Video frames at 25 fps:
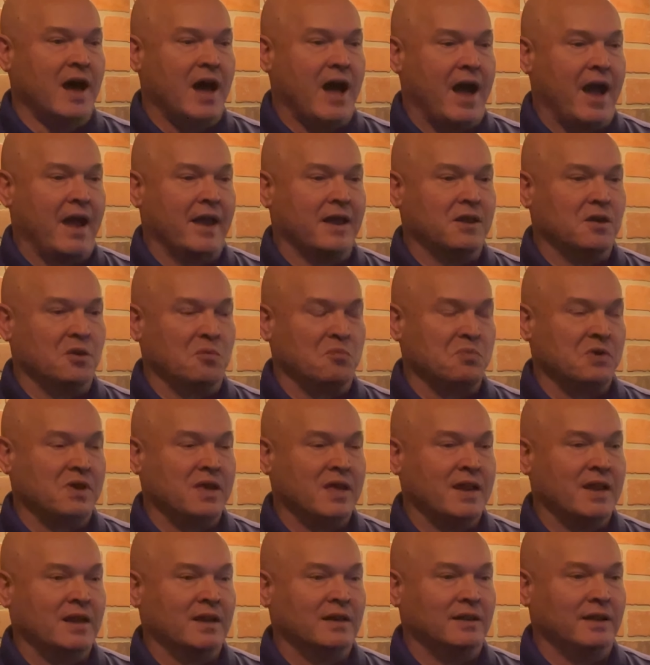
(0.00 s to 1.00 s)
I ended up
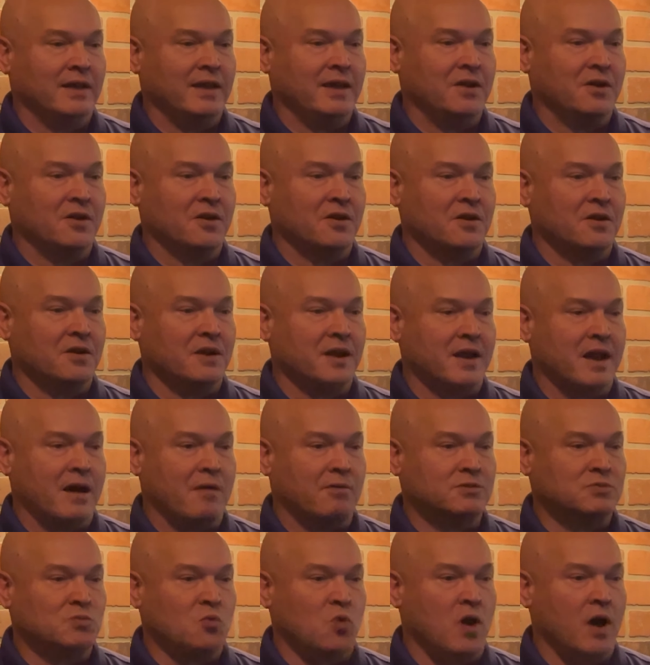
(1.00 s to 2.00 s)
getting leaner and I
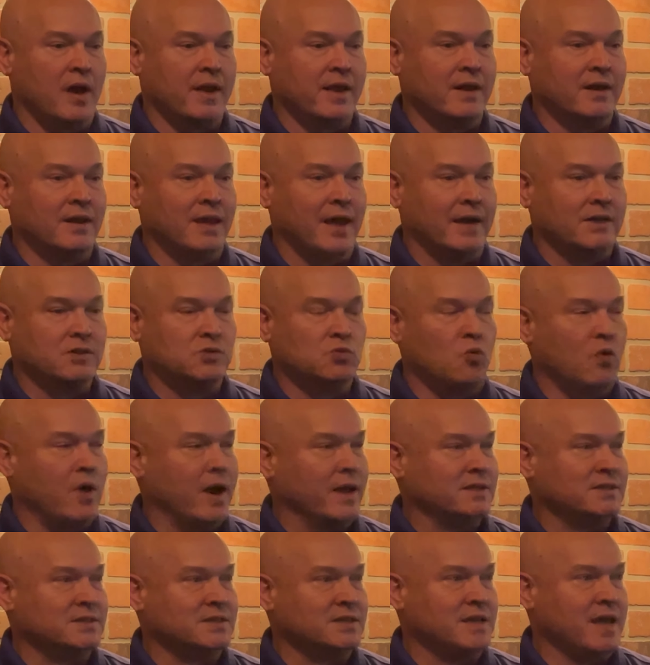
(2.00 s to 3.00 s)
was walking like
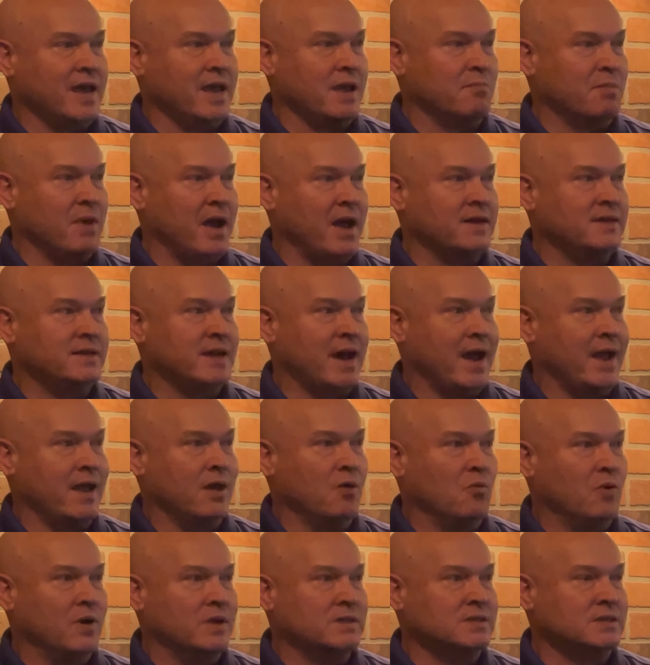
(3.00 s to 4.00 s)
twice a day. My diet
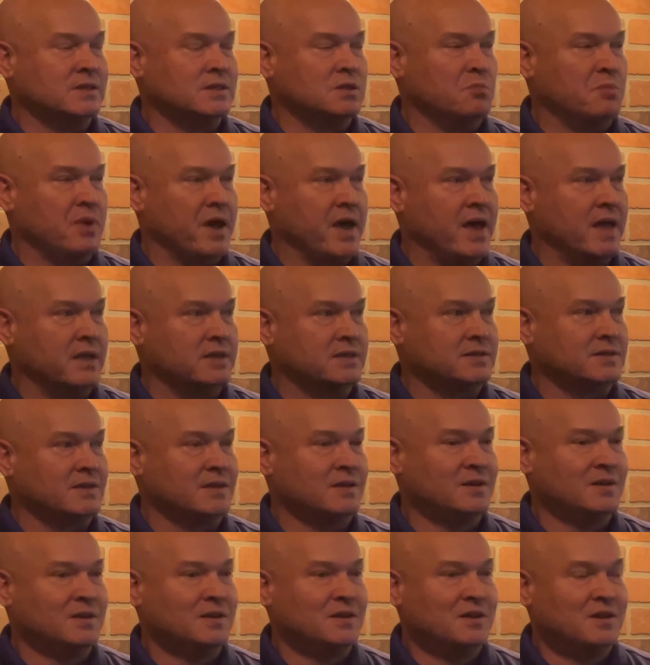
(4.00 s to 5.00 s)
wasn't the best.
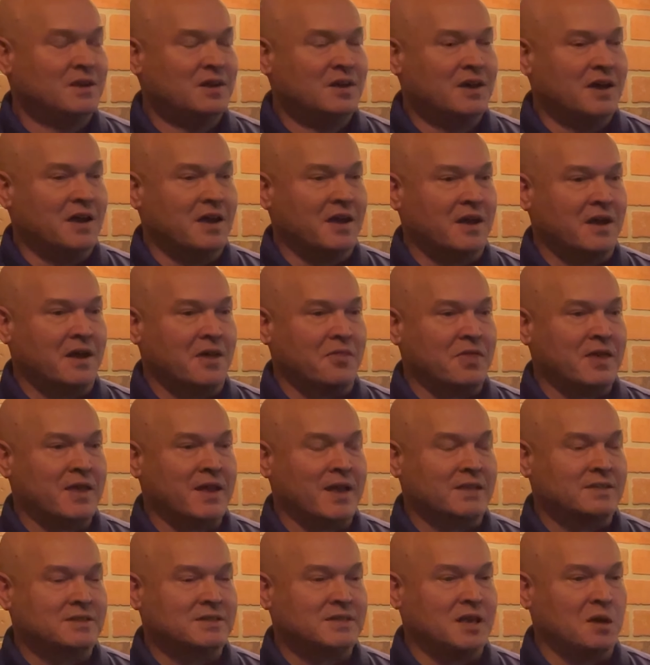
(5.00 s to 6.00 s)
Uh, I think I
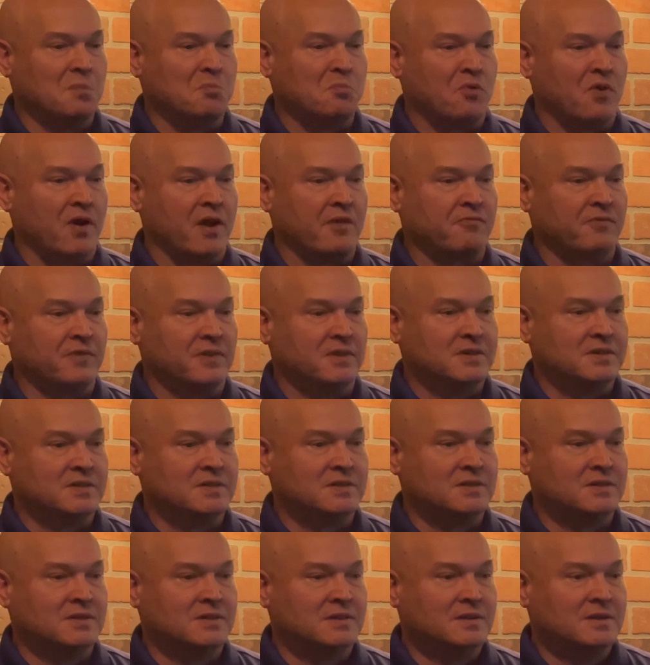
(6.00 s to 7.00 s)
skipped breakfast
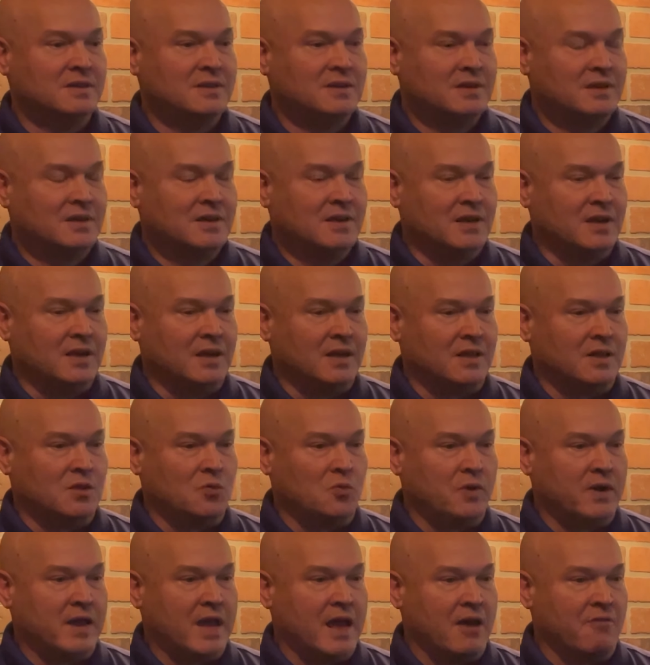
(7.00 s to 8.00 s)
and then
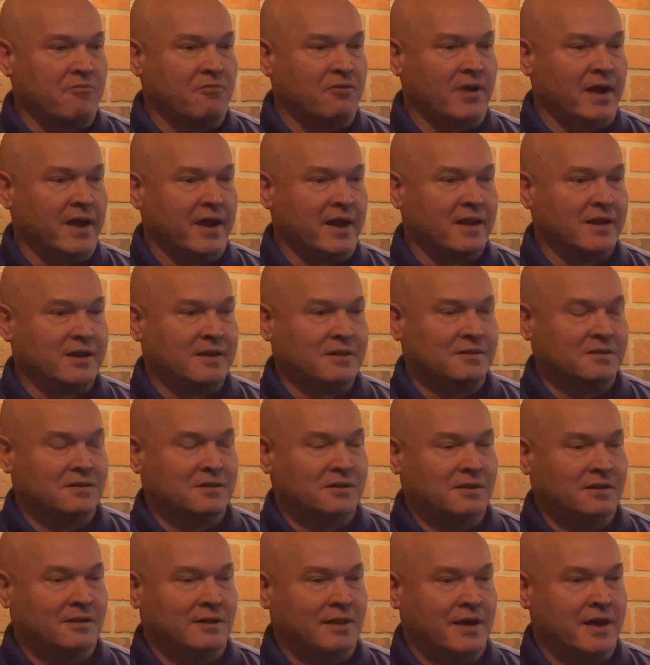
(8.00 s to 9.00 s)
we'd have like
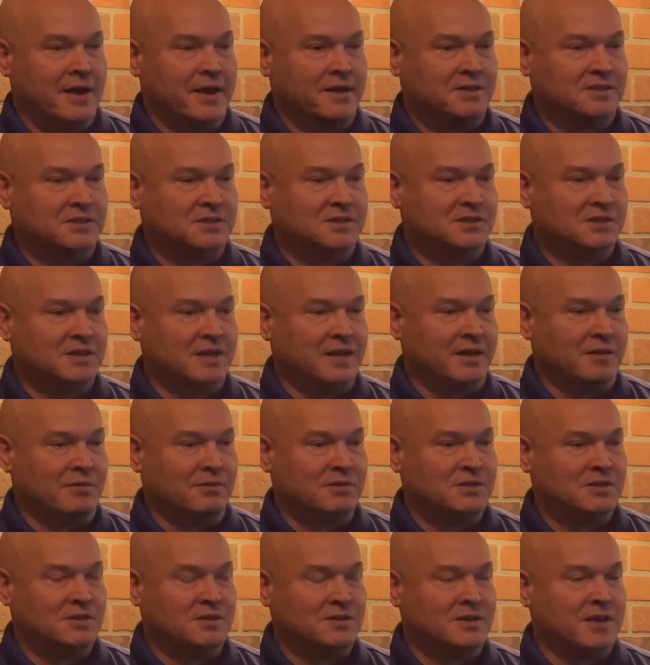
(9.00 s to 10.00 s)
lunch and it
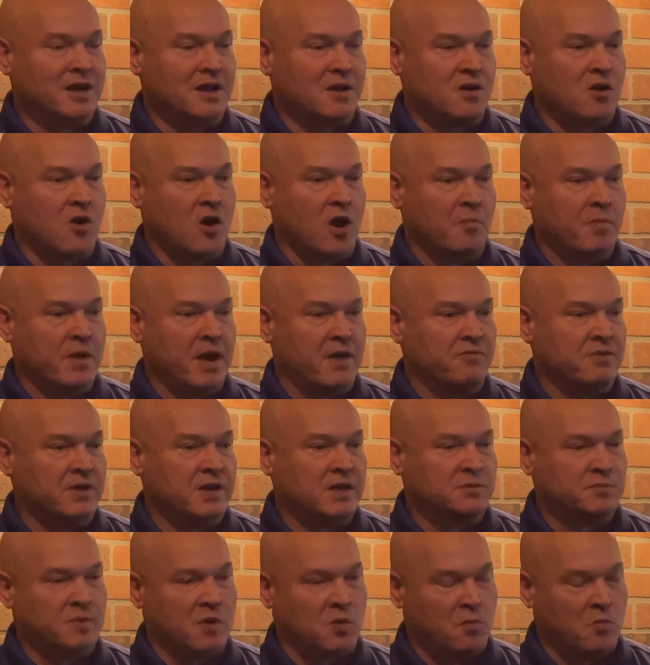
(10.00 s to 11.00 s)
was usually a carb heavy
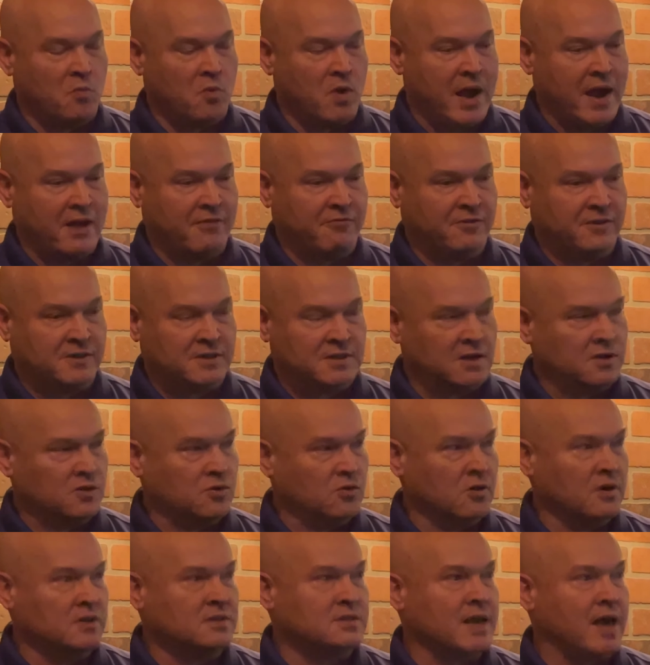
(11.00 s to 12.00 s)
because my wife is an
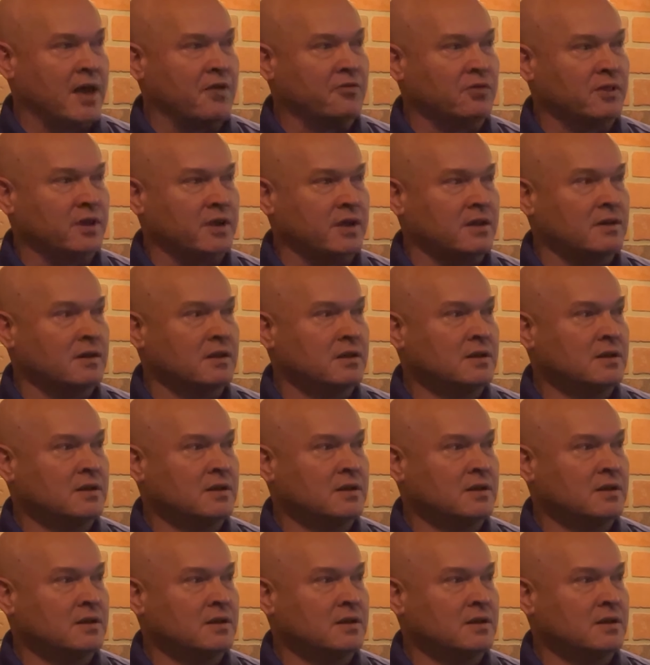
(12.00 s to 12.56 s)
endurance athlete.